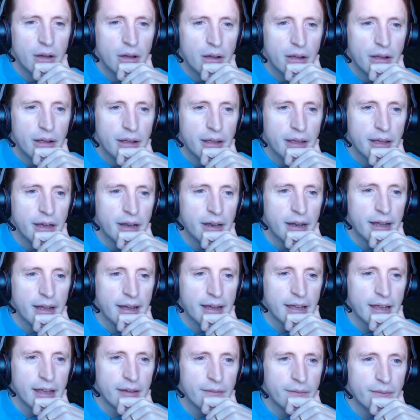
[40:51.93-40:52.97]
here,
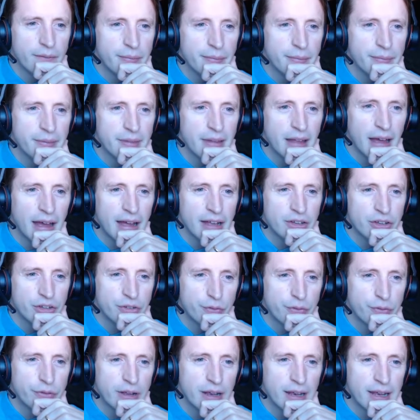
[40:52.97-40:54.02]
like, I just
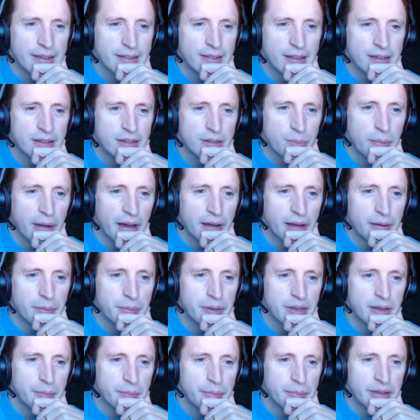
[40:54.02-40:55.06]
feel like this might
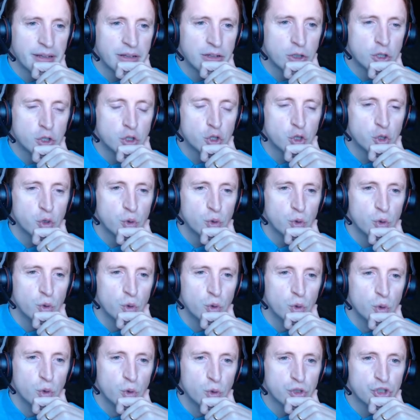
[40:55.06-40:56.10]
be a bit
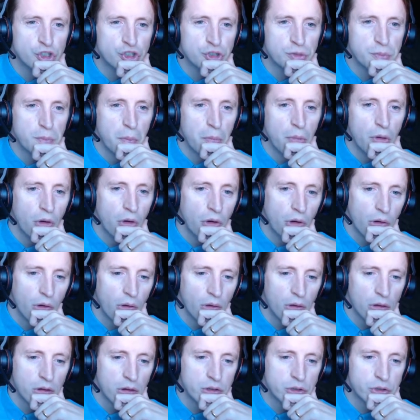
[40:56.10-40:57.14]
too
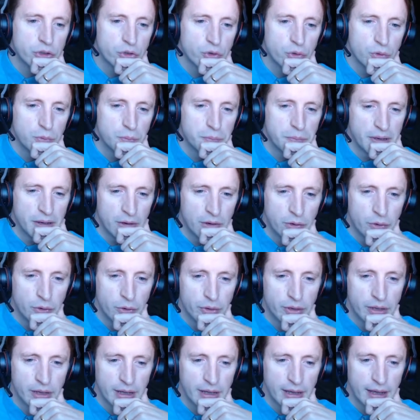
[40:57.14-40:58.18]
small to be
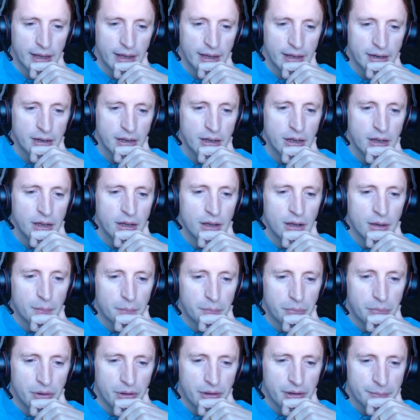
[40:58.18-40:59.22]
looking at.
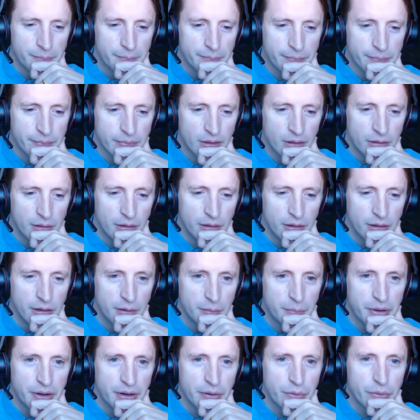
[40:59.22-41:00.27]
But
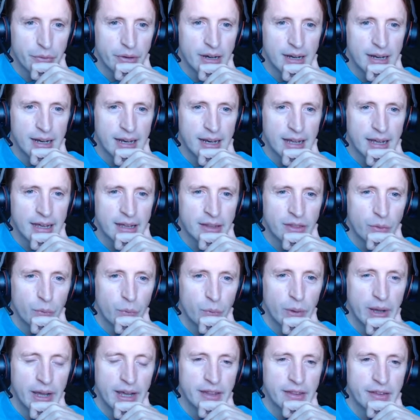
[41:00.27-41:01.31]
but I really like the
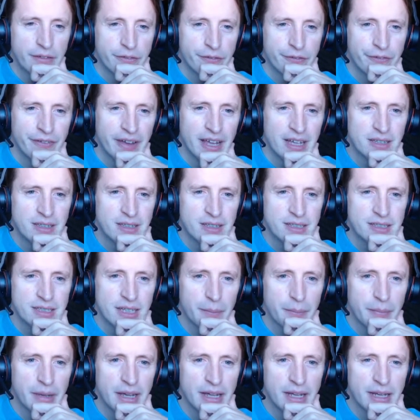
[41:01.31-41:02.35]
way the faces are made